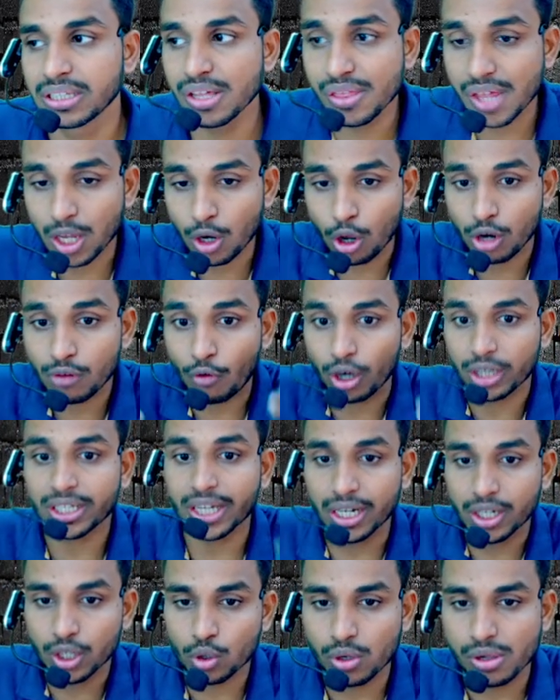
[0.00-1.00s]
These are all what
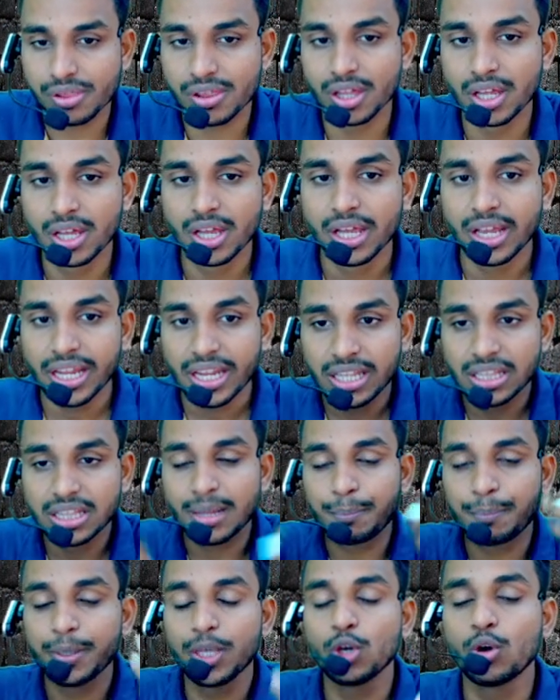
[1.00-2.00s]
controls in
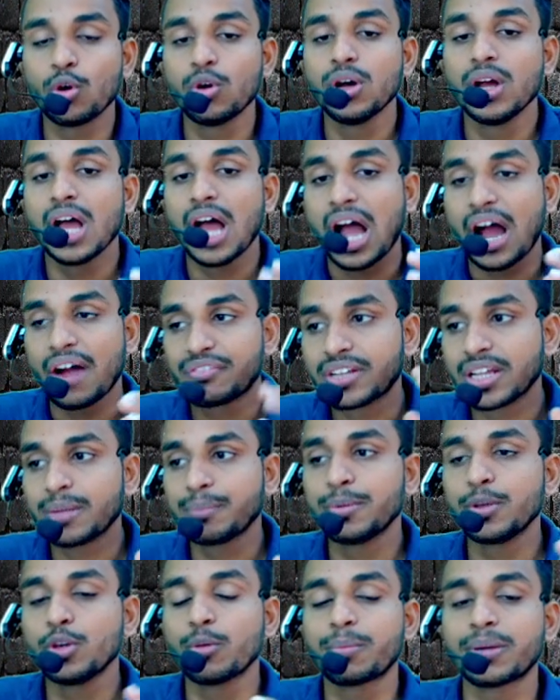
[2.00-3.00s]
the PO. After
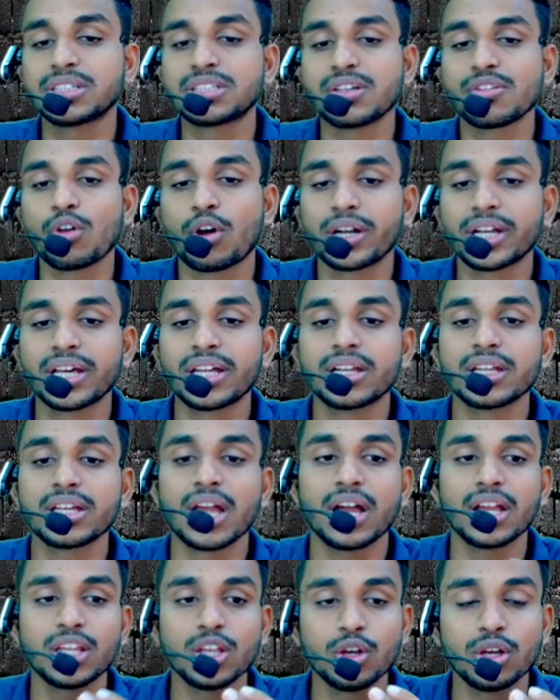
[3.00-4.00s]
PO purchase order,
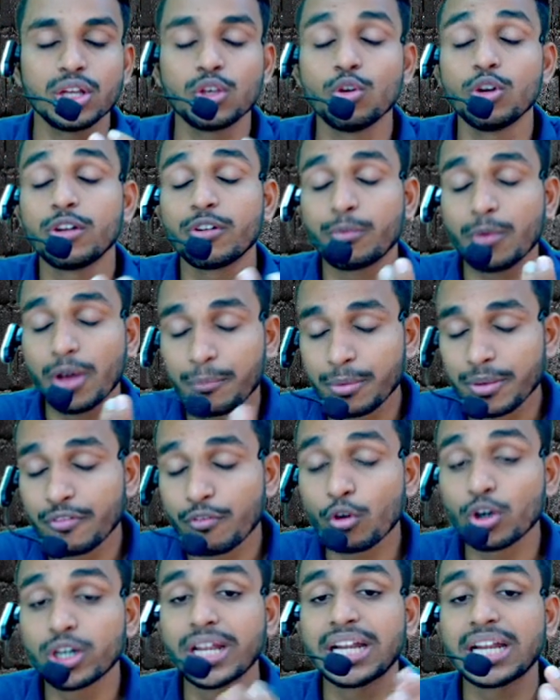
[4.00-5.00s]
yeah, you'll
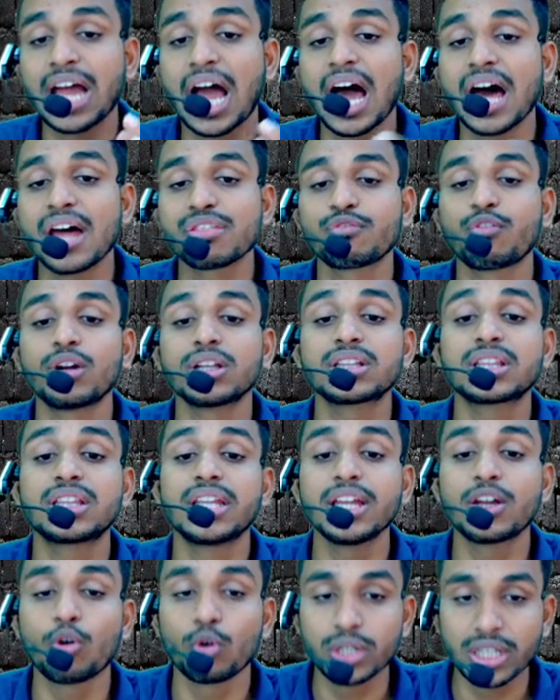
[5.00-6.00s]
before that ask for
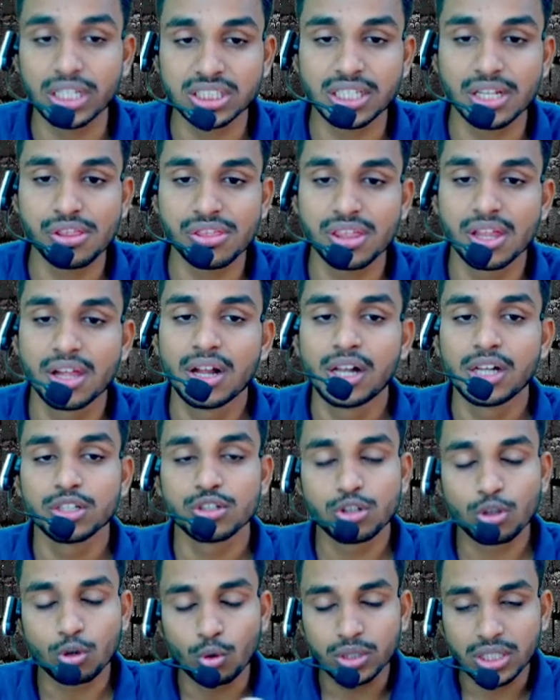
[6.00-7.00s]
3 quotations.
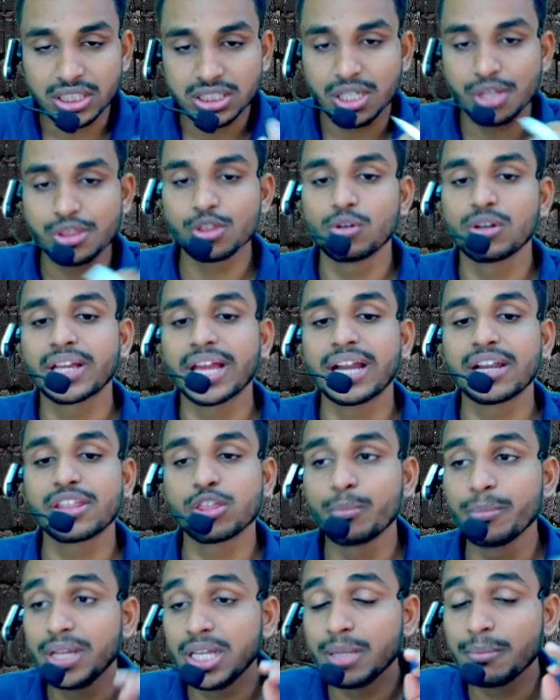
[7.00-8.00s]
So quotations you will get.
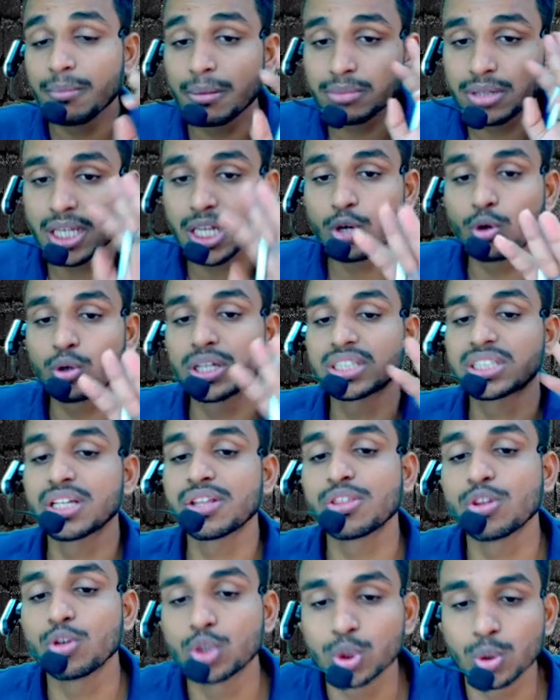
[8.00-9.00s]
So minimum 3
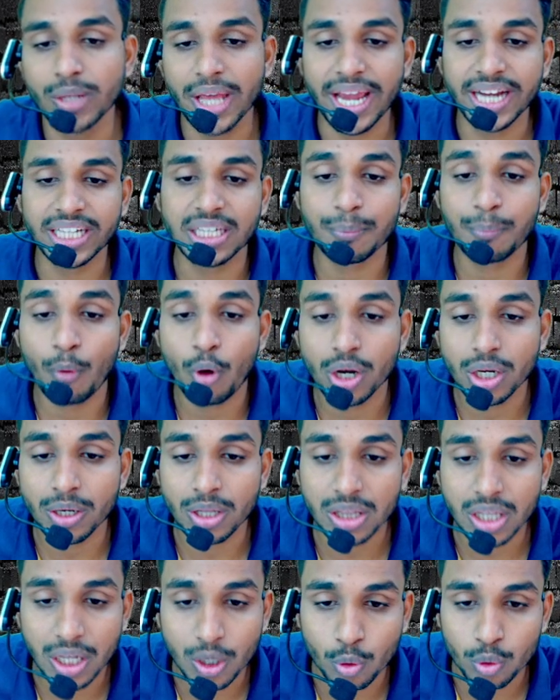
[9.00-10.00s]
quotations you should act upon
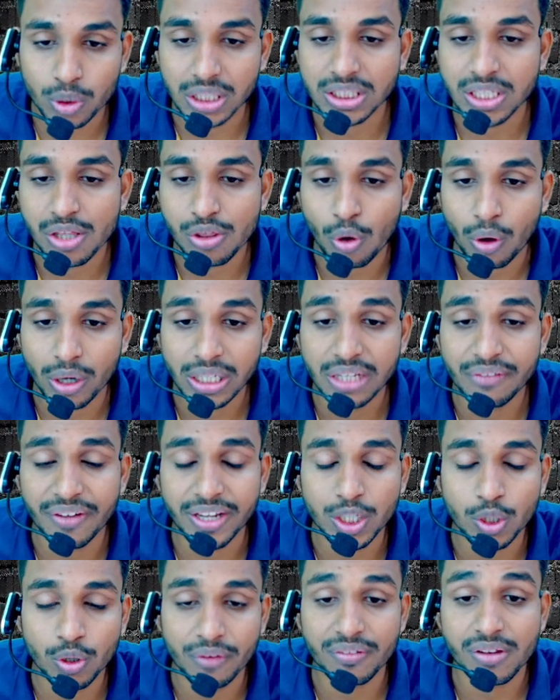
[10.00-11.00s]
the quotations only
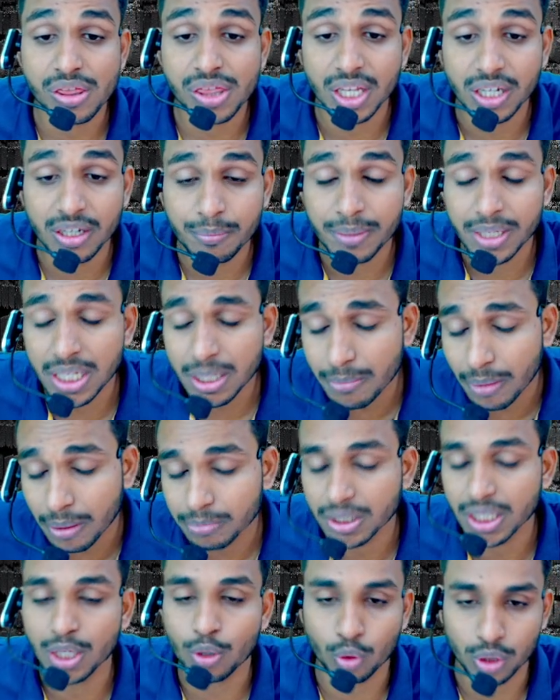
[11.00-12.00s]
when you have received
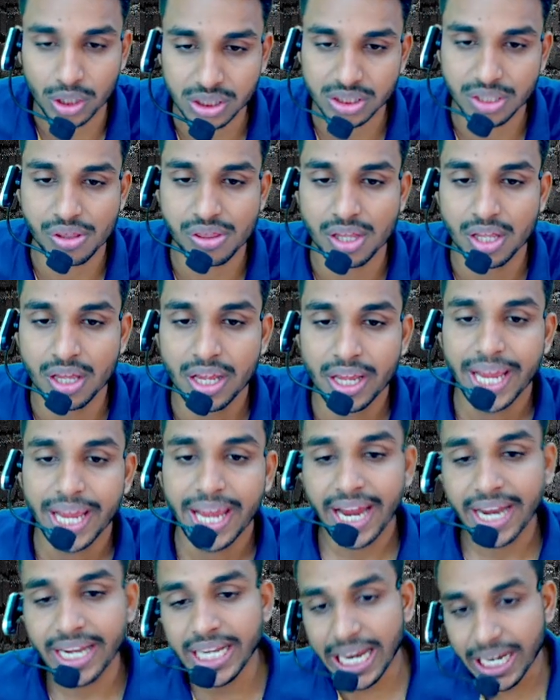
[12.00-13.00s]
minimum 3 quotations,
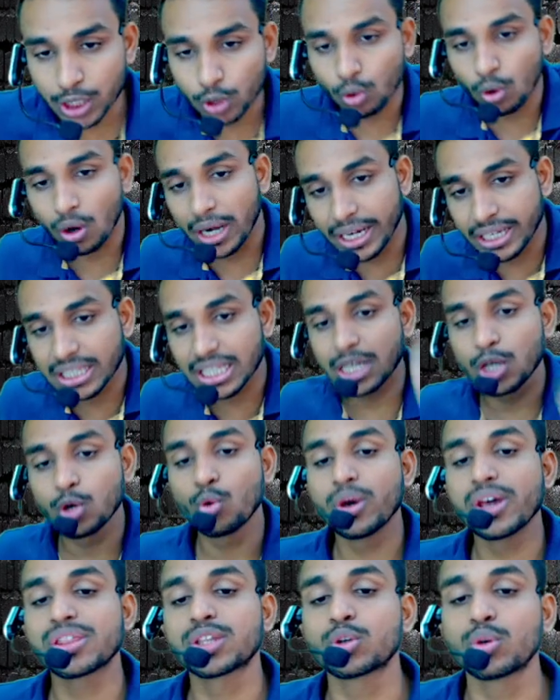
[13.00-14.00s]
and that too are in the
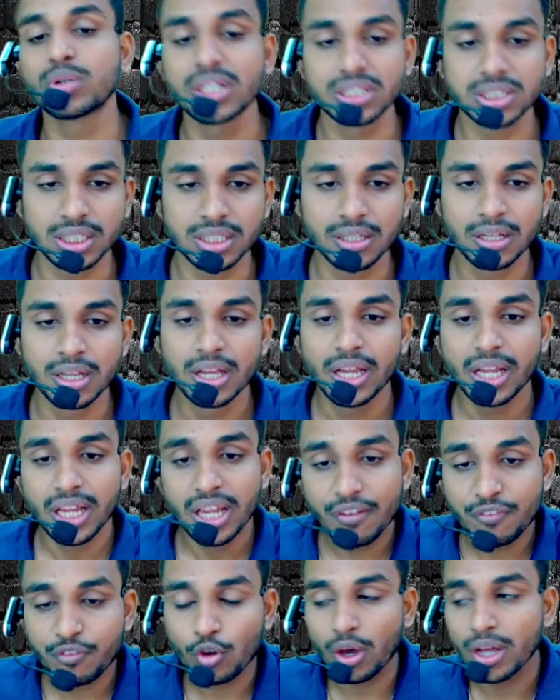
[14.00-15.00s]
lowest quotation.
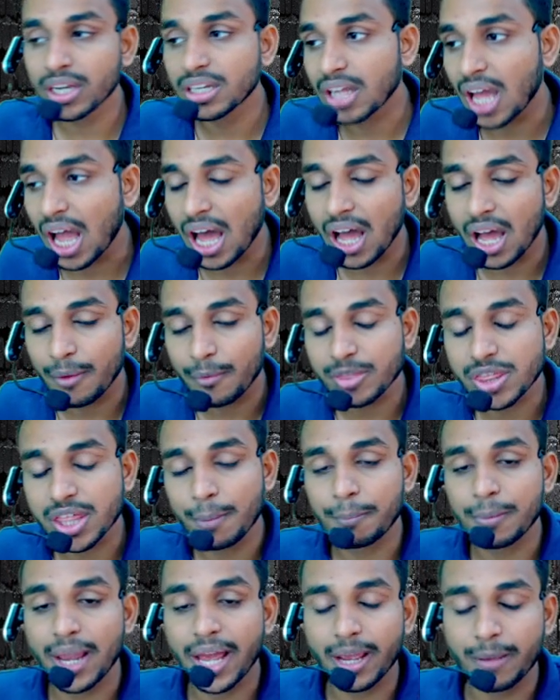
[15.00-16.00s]
If you are
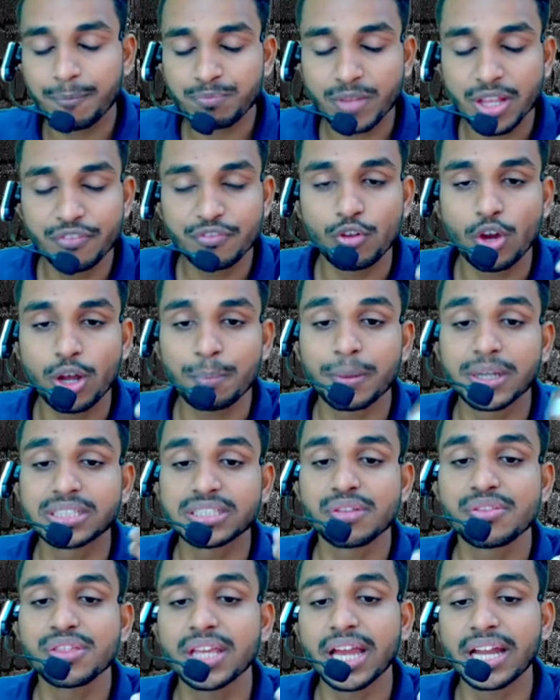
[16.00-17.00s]
if you are
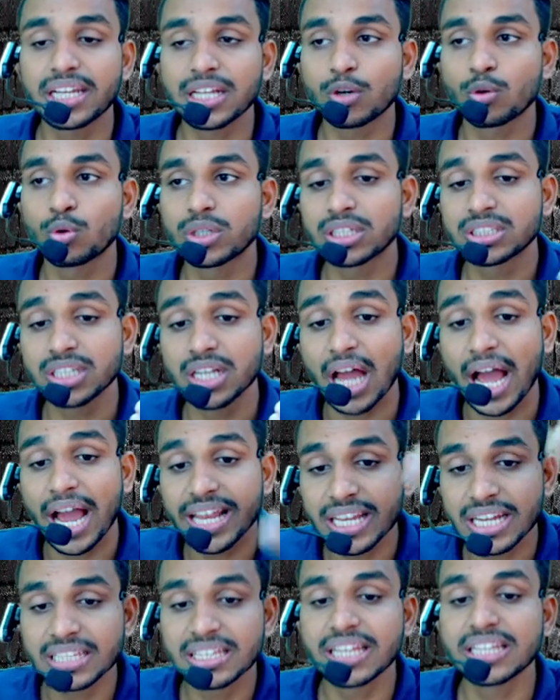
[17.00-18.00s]
purchasing at a quotation
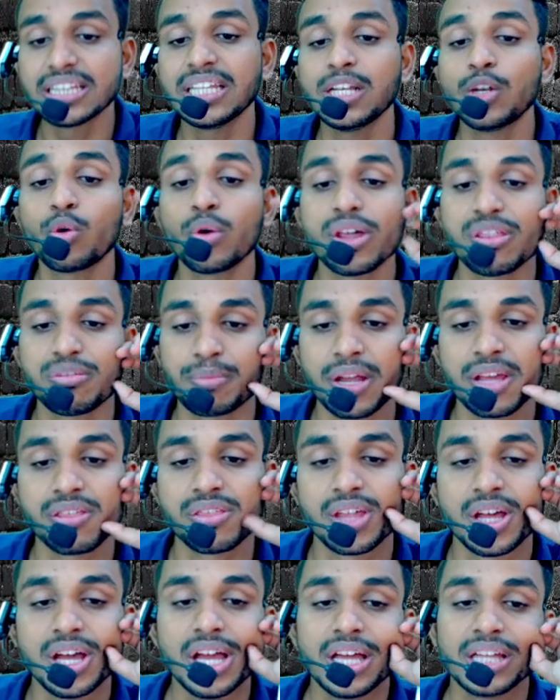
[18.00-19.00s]
higher than the lowest
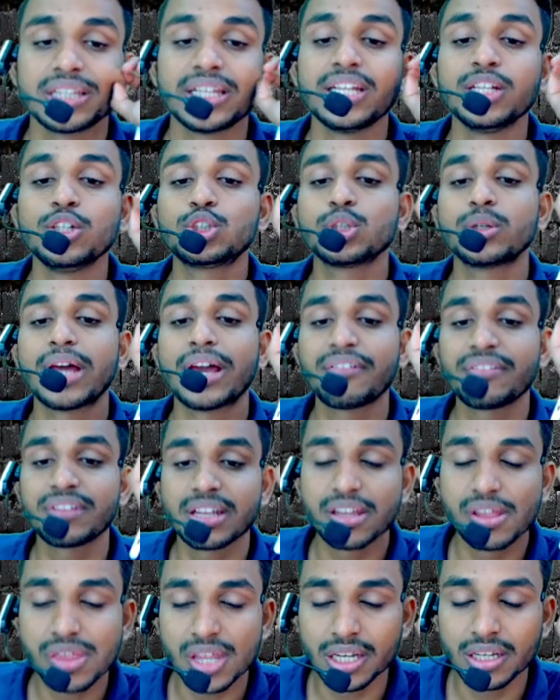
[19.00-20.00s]
price, then you should have
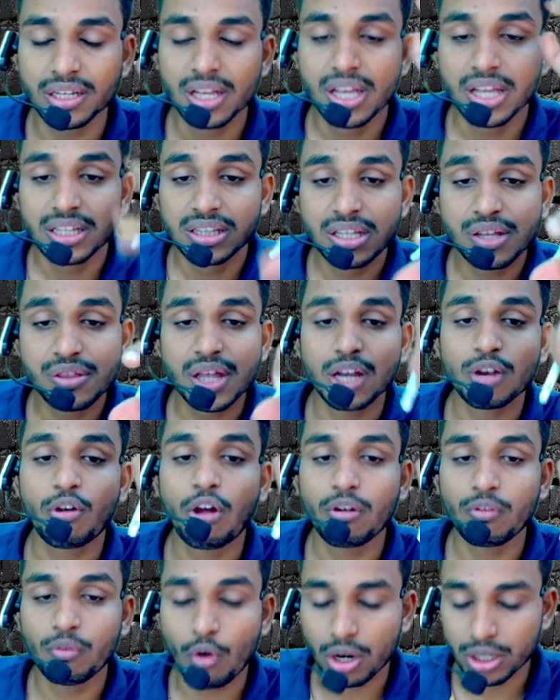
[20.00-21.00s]
reason. These are
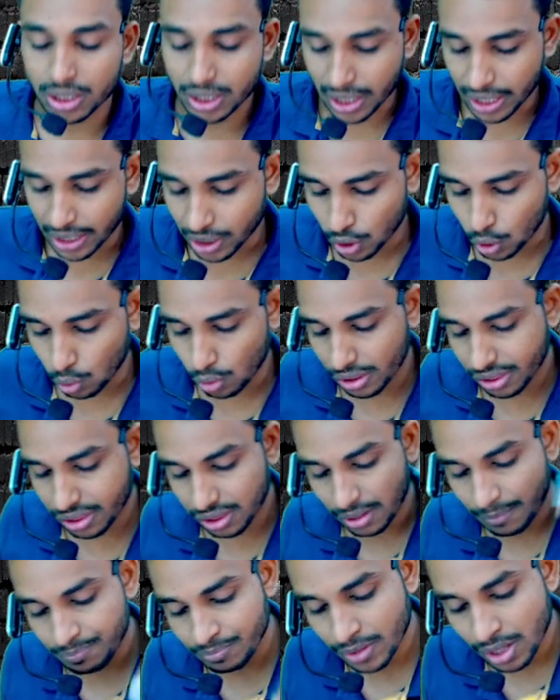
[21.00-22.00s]
all what controls.